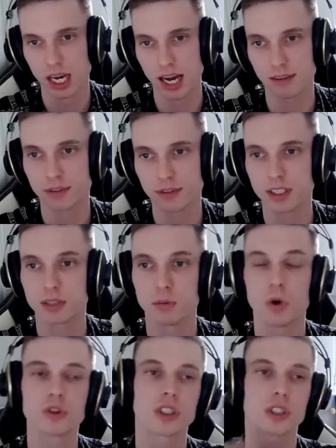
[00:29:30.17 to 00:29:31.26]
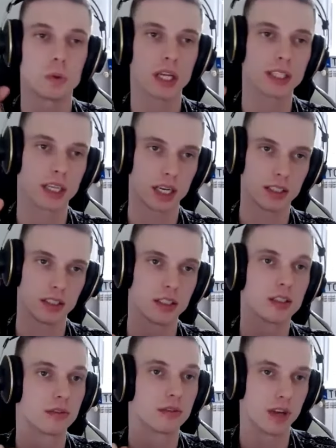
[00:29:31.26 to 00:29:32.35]
I think watching one guy
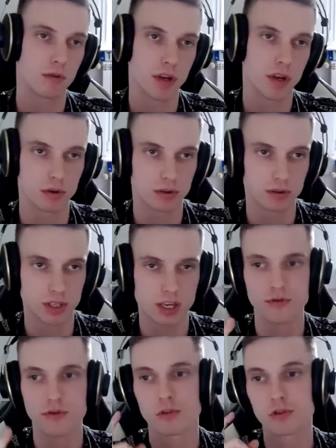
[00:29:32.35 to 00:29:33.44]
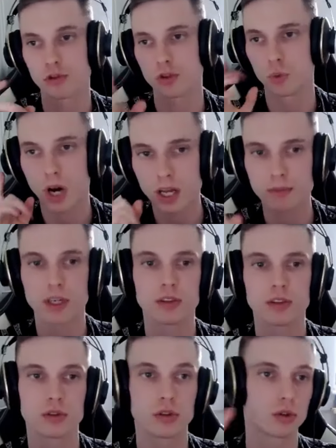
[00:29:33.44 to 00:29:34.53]
is very good. If you choose one
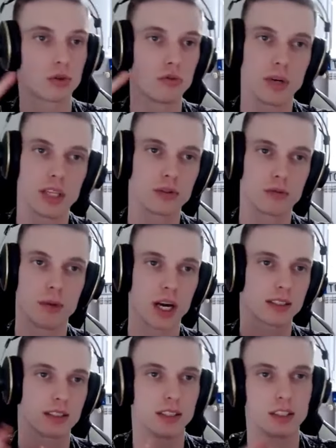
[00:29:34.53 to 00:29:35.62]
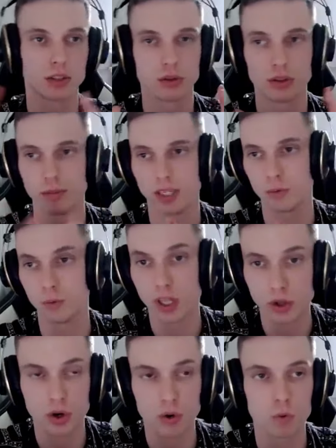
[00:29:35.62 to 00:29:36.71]
mentor or two mentor max, it's good. But when
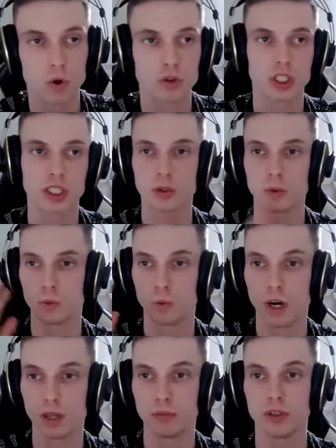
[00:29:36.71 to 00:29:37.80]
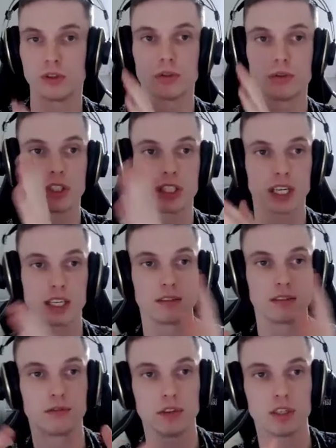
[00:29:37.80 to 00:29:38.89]
you are watching one mentor, second,
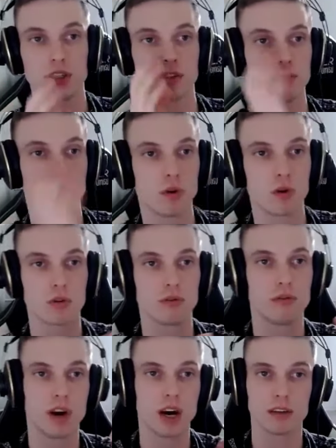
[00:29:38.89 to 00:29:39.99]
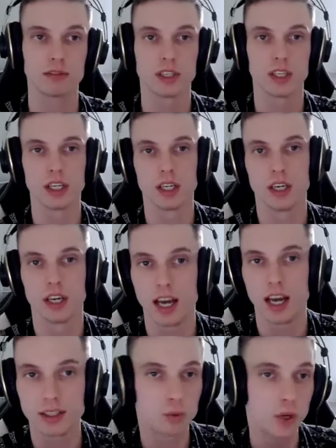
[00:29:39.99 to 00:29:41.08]
third, four, five,
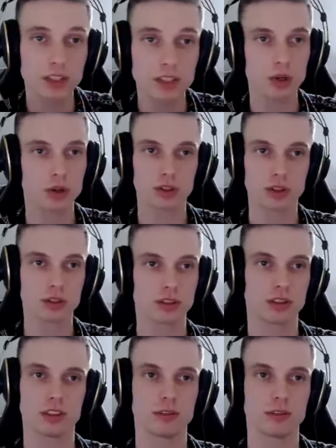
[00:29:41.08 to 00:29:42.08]
and 20 others,